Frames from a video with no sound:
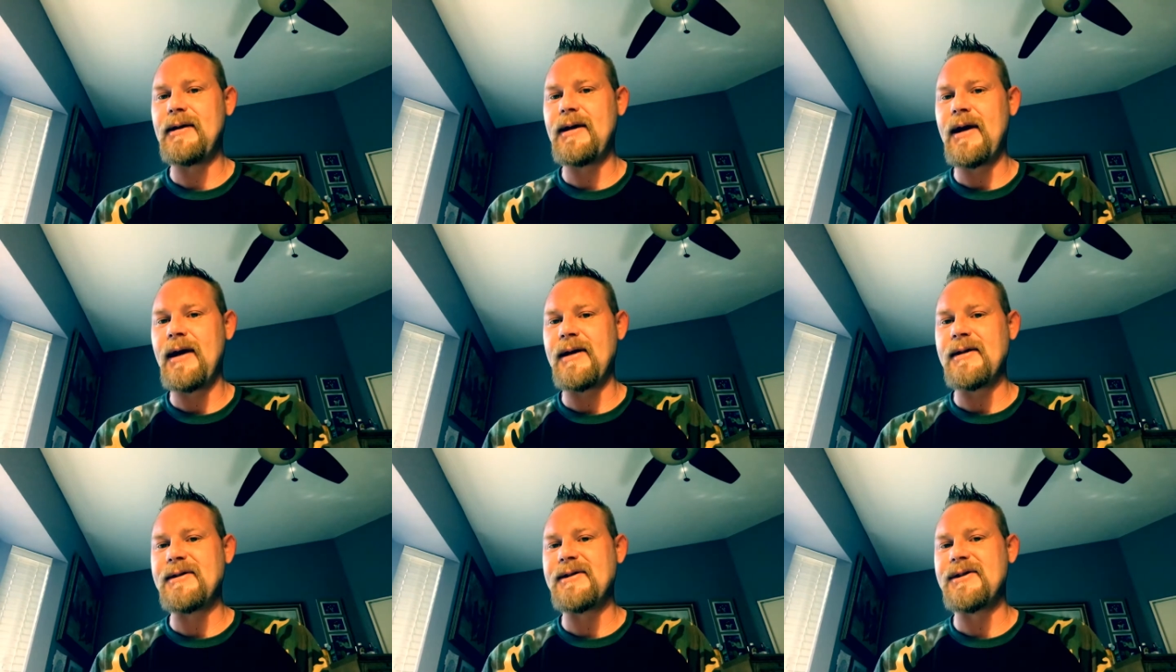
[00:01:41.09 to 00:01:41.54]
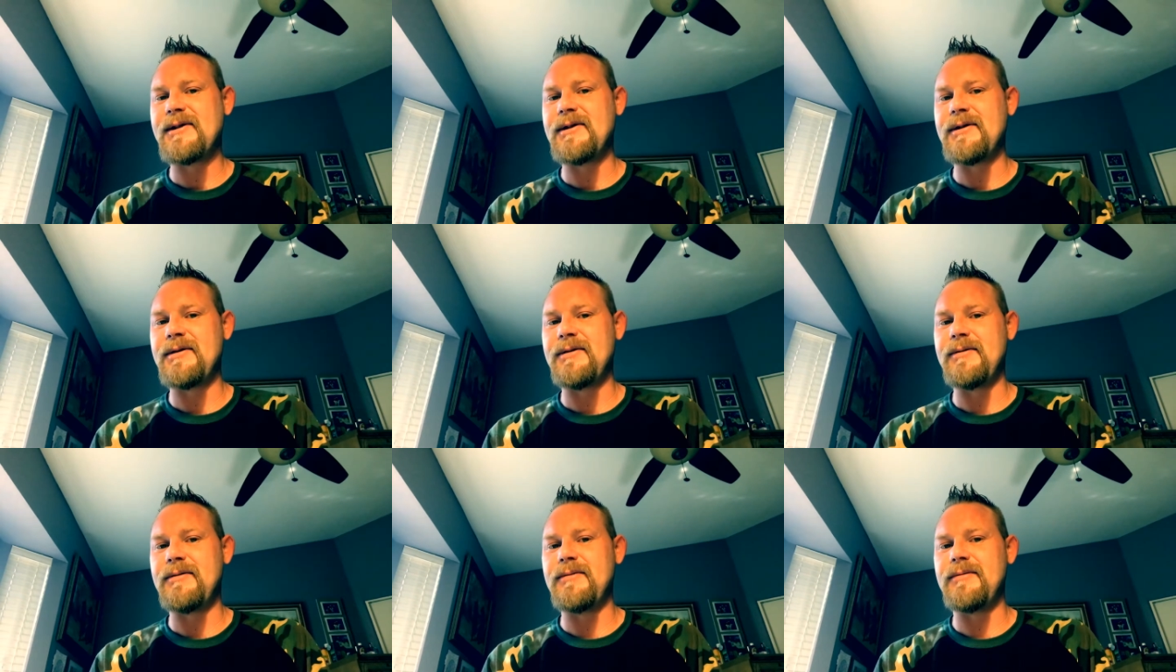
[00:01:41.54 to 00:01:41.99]
as
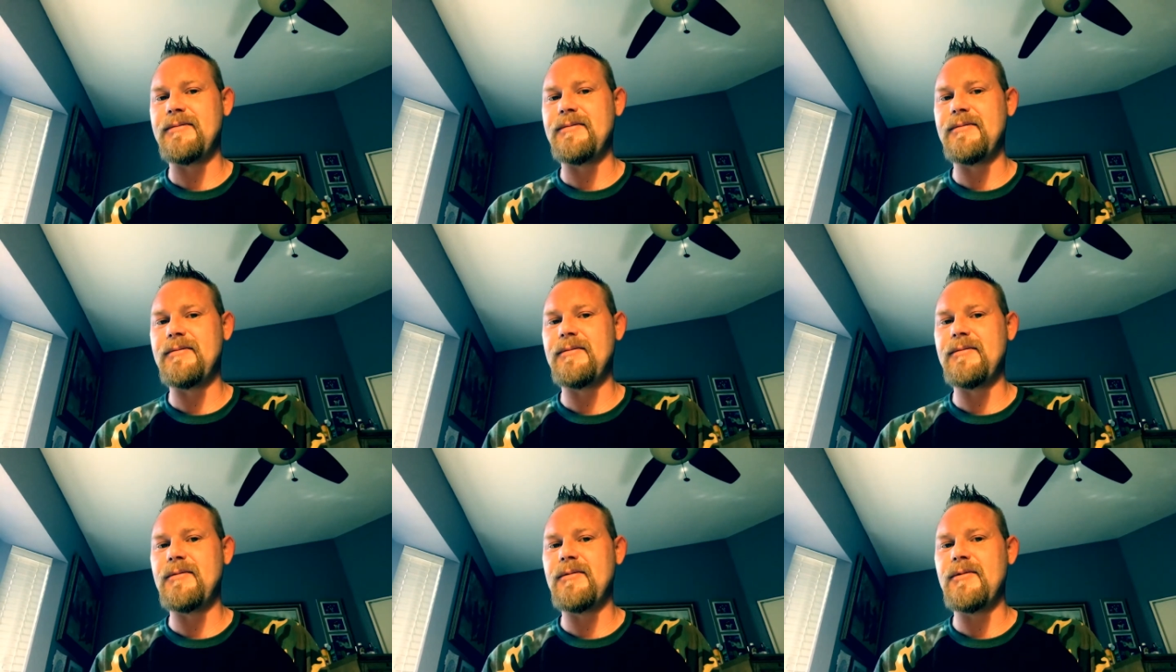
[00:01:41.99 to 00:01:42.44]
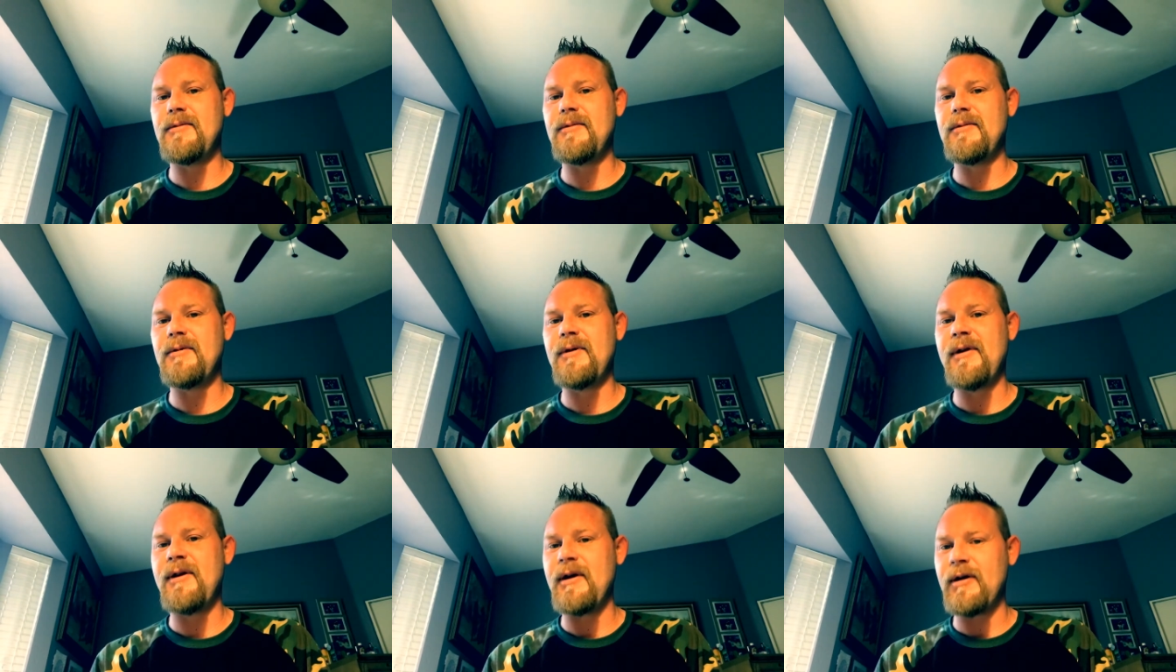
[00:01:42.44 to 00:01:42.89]
to
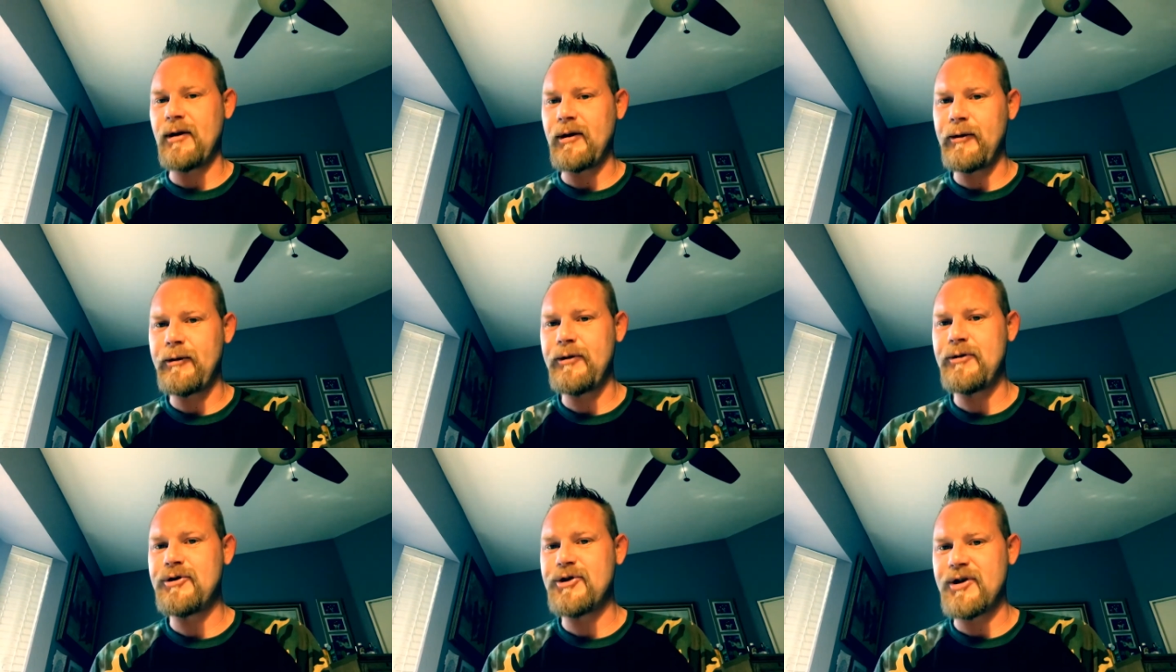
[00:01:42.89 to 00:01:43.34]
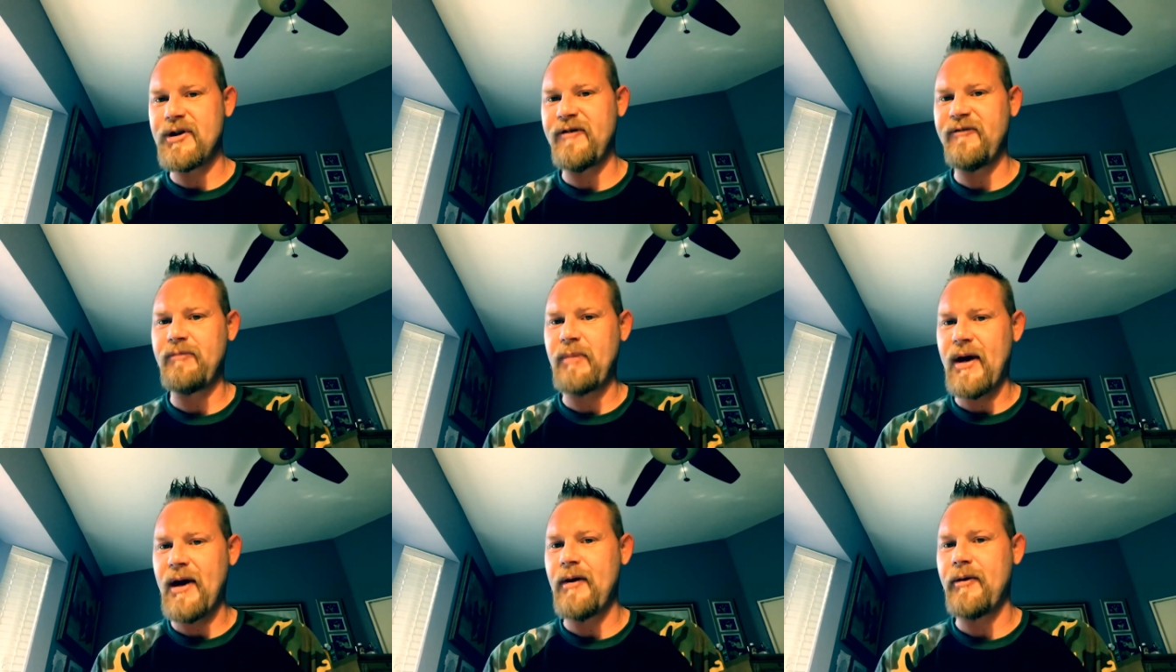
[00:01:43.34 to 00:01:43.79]
the illusion
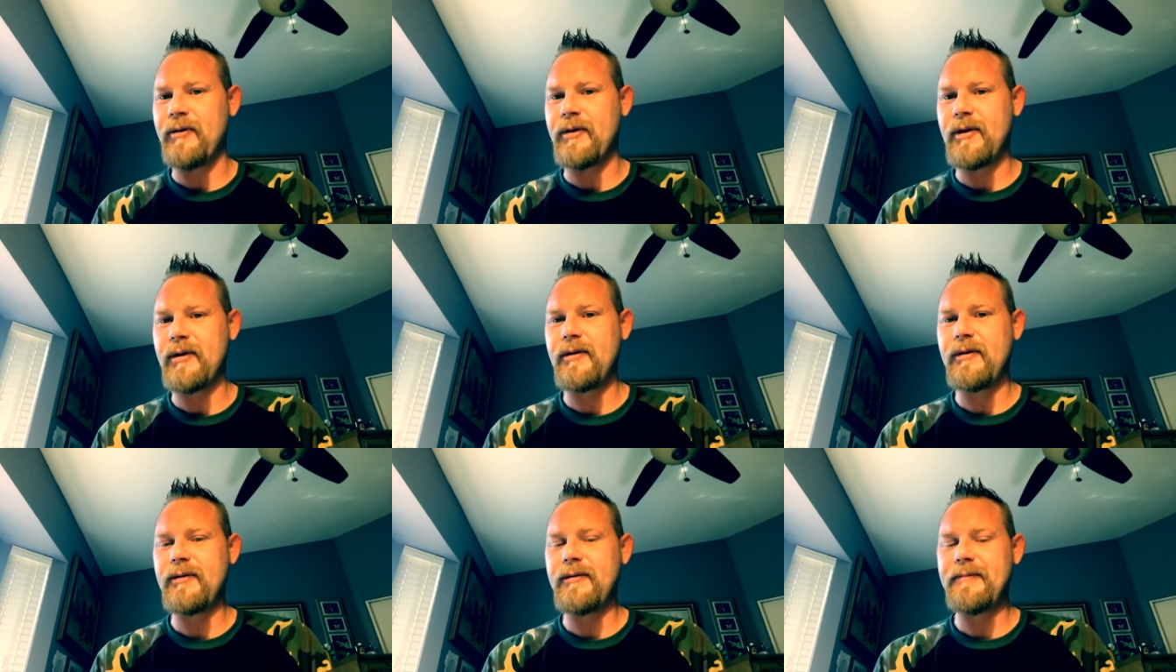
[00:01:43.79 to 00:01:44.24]
of power.